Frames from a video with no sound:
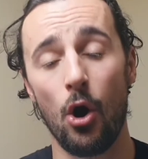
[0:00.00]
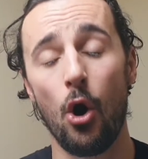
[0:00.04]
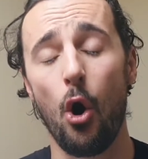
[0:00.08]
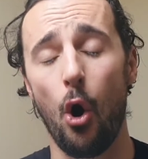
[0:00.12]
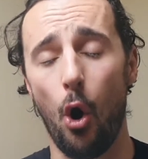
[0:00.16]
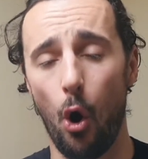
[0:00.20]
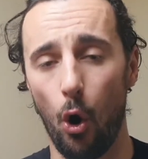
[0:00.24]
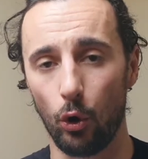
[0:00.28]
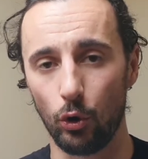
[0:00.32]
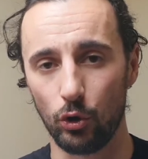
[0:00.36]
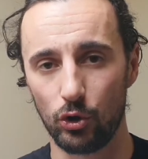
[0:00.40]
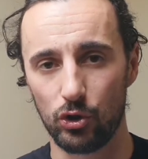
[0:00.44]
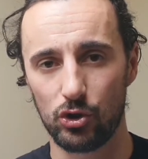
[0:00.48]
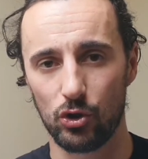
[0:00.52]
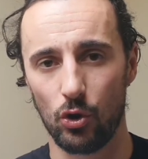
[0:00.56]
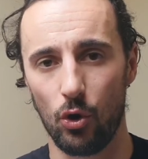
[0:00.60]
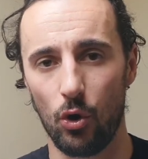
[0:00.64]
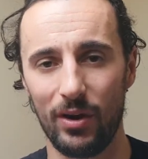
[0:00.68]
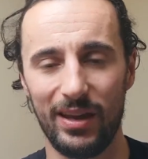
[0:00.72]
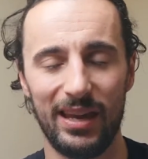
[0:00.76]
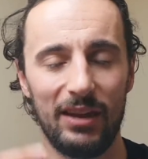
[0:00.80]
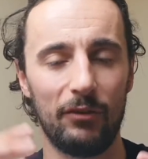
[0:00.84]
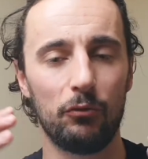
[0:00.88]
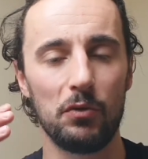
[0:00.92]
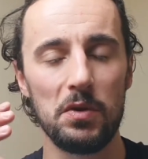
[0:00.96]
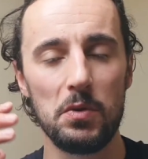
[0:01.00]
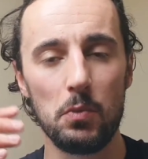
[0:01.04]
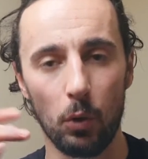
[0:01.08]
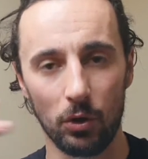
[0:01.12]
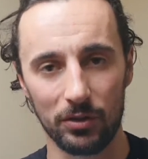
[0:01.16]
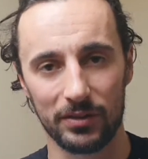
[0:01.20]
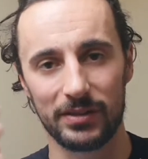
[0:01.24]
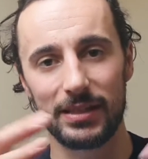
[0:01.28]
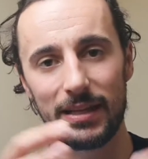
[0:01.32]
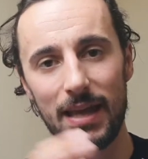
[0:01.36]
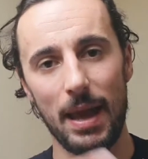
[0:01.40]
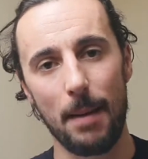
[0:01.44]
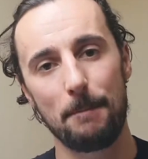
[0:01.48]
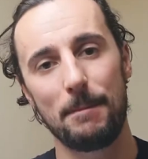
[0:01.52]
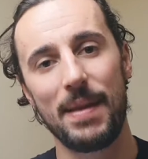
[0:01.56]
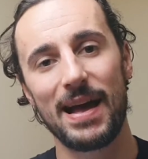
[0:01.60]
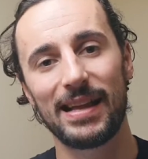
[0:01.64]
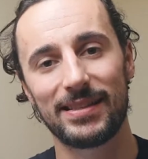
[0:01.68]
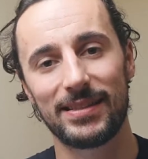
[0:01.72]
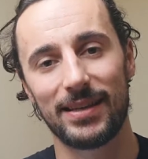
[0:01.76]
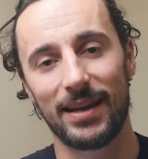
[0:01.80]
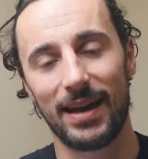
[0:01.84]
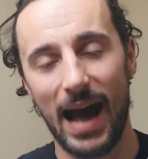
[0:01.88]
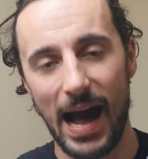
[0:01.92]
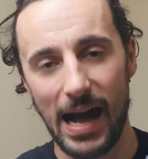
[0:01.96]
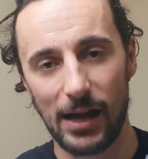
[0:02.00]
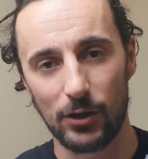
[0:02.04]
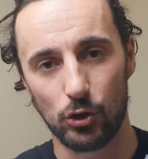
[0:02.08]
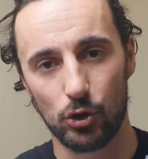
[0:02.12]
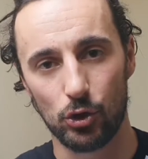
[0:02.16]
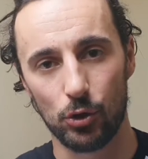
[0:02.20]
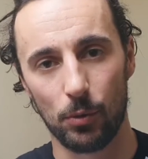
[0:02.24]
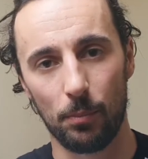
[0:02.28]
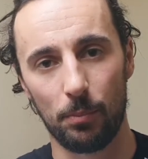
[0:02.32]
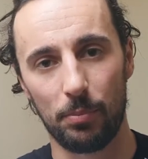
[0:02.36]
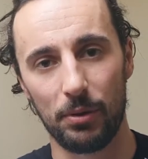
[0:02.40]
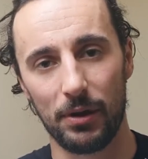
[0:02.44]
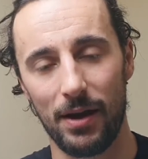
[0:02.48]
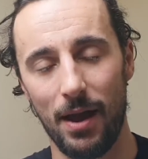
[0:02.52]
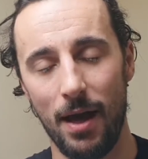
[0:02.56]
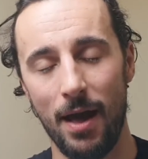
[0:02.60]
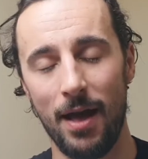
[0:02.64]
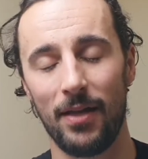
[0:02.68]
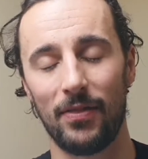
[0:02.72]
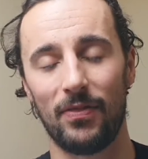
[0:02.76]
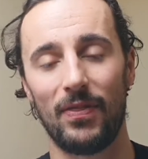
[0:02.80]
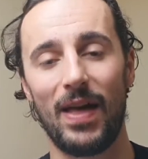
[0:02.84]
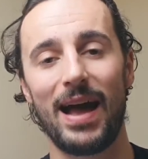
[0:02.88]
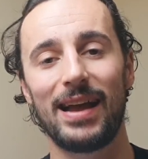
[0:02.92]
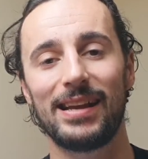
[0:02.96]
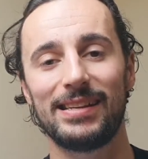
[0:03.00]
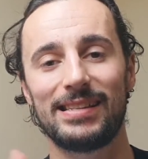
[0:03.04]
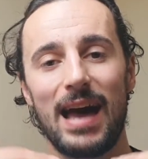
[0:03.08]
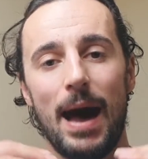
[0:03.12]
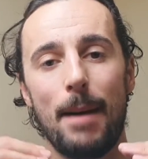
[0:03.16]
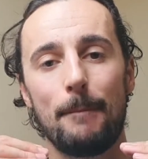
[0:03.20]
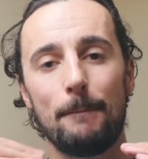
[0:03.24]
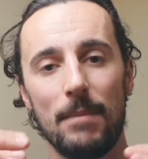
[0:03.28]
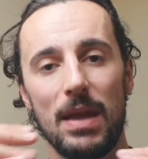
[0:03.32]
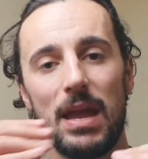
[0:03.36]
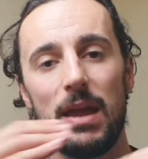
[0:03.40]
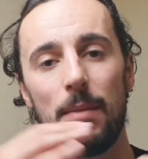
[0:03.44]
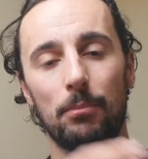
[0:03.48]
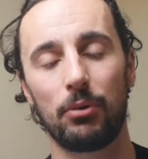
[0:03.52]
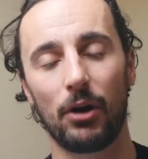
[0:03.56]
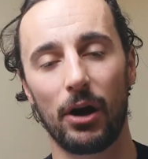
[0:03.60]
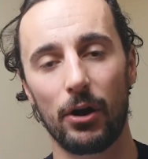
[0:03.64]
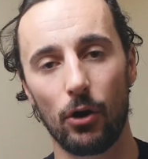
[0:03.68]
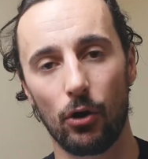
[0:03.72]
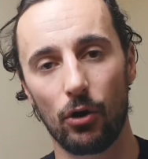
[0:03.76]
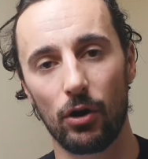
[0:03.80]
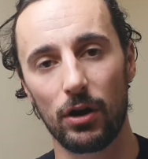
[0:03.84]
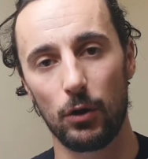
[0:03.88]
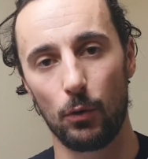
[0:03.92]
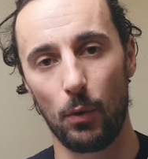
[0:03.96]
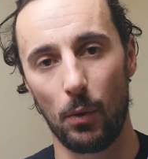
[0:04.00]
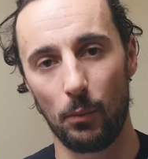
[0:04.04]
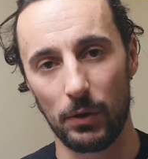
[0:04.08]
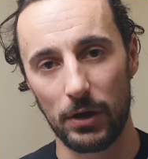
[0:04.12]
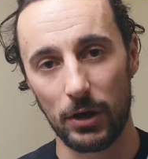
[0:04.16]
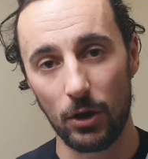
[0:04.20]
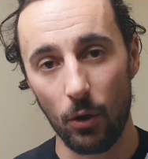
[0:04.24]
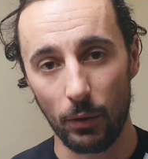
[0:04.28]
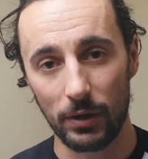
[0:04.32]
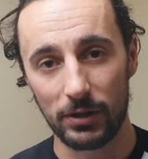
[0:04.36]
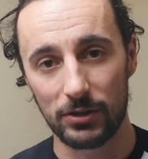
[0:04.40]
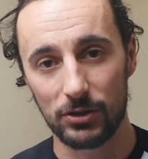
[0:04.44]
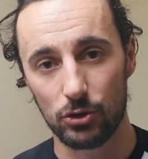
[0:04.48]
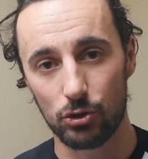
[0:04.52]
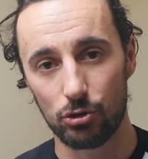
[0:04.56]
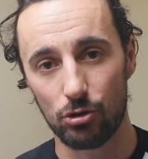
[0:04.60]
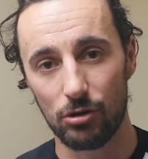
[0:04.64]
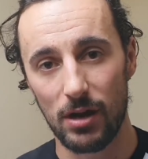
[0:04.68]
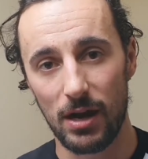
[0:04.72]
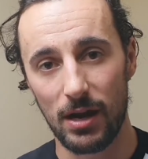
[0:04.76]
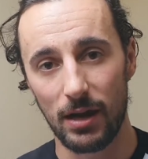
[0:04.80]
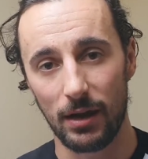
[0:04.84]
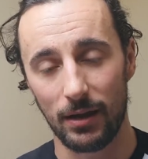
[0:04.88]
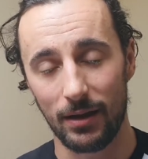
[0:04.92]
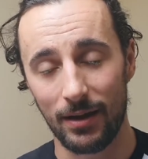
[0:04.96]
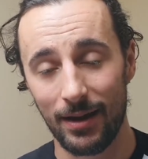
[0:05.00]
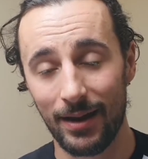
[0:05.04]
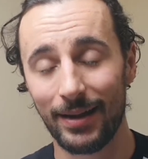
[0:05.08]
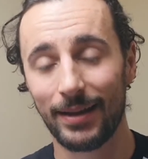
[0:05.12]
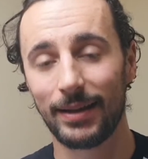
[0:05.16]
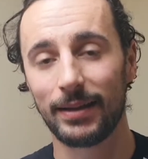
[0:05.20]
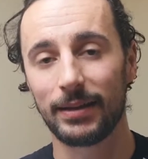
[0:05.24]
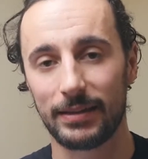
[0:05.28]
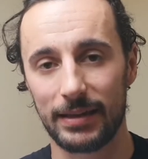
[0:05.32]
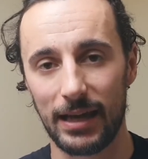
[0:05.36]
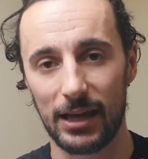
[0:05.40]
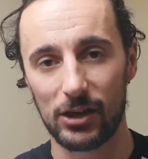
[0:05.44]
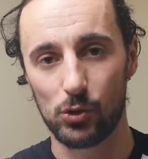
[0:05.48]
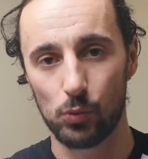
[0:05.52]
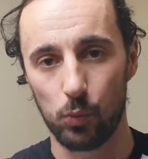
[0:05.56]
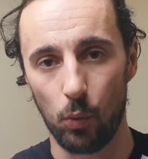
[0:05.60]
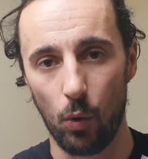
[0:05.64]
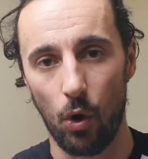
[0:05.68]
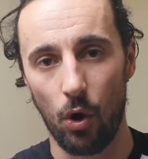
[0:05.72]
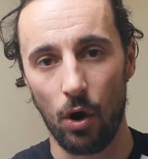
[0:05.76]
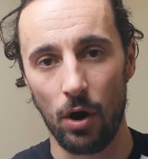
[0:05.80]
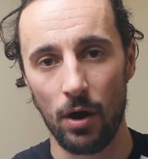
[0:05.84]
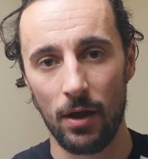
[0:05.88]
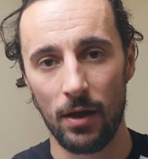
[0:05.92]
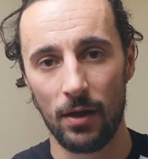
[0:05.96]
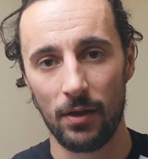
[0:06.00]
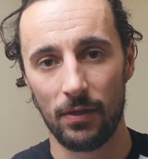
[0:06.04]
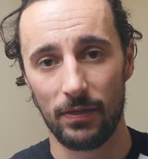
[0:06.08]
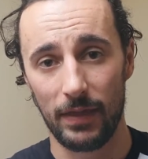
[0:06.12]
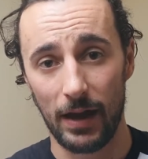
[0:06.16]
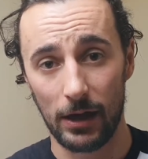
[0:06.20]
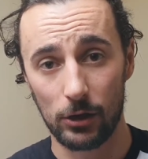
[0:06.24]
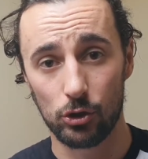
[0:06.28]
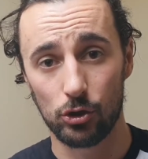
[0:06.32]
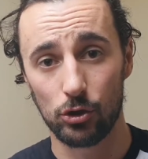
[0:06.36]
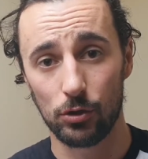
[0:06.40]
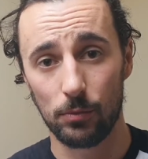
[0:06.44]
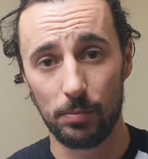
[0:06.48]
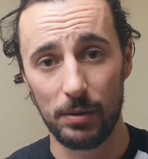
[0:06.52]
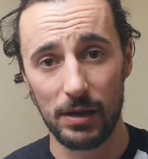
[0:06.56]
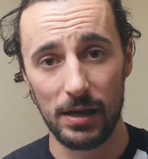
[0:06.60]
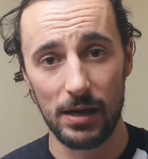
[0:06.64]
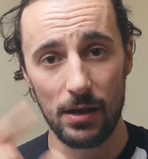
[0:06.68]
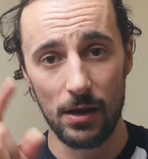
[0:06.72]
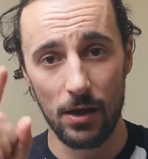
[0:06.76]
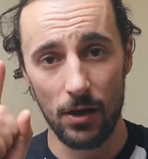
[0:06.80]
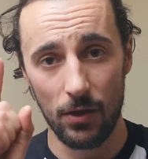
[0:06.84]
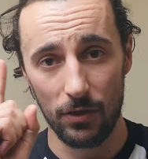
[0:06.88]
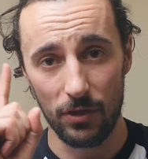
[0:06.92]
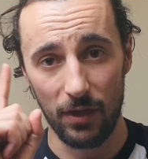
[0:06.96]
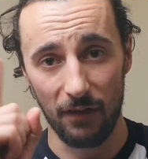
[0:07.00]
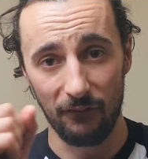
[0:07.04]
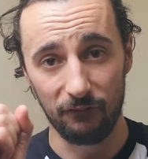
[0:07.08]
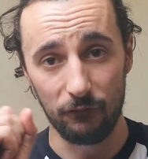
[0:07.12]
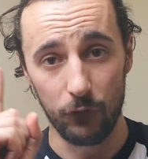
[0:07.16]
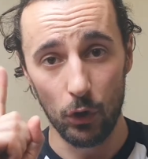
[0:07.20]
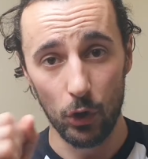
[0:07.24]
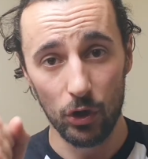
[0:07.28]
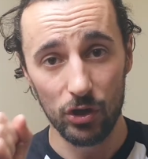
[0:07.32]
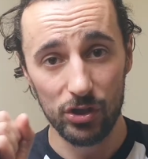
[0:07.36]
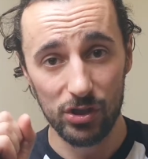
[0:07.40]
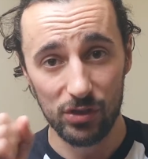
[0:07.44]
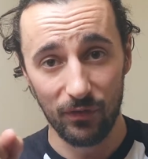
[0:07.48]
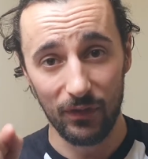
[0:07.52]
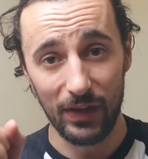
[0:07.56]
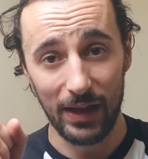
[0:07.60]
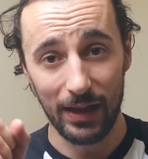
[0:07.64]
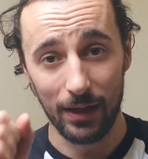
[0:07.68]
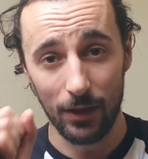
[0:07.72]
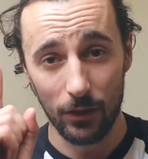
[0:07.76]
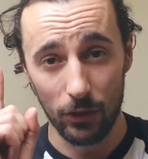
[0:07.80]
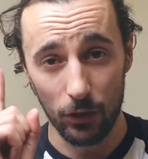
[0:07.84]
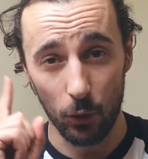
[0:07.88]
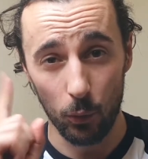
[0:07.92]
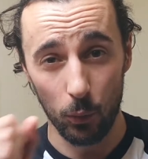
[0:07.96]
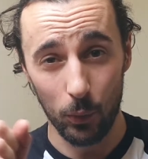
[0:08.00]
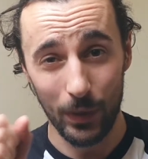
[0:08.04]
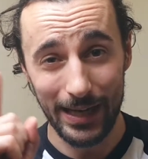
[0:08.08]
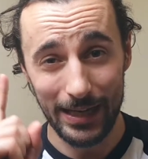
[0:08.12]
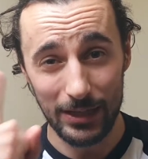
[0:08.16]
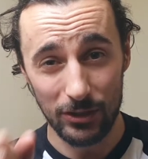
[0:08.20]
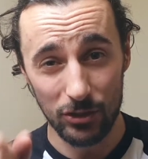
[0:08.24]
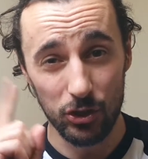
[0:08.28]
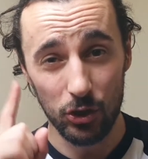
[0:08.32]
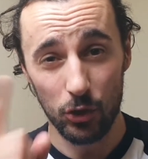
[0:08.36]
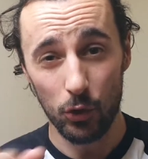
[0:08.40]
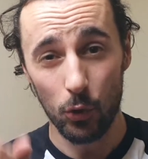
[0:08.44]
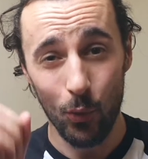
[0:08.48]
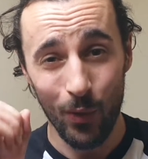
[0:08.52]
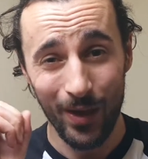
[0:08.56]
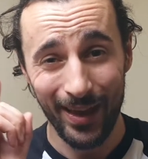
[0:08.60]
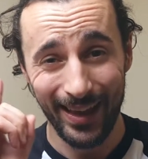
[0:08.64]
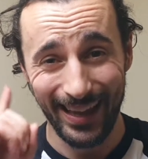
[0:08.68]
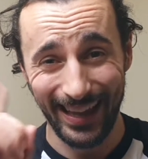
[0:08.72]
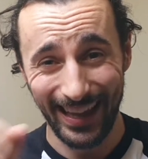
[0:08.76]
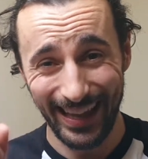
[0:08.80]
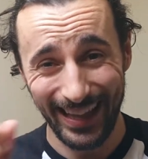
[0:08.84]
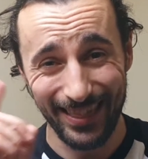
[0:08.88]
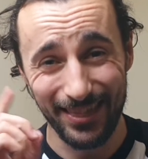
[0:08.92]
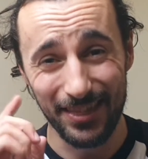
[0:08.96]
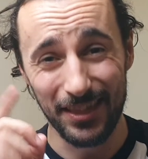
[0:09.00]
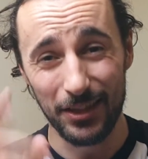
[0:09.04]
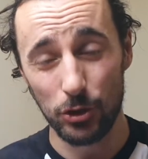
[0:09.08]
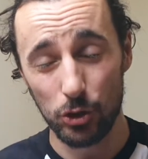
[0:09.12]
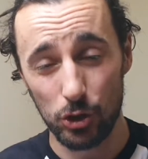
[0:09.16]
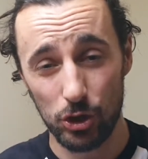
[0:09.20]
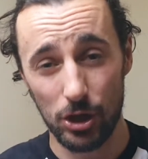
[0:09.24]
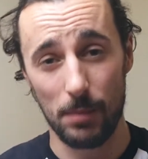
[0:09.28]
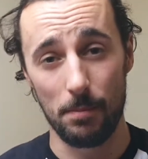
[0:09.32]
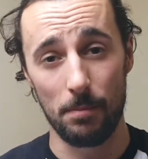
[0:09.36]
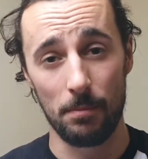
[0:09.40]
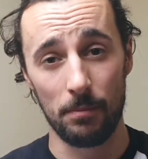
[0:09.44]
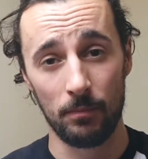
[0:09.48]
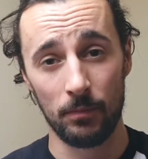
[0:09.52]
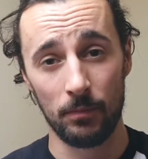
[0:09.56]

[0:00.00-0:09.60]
Also, if we want to get better at jumping, that is our main priority when we go into training. Guess what? That should be the first thing that we do in the gym.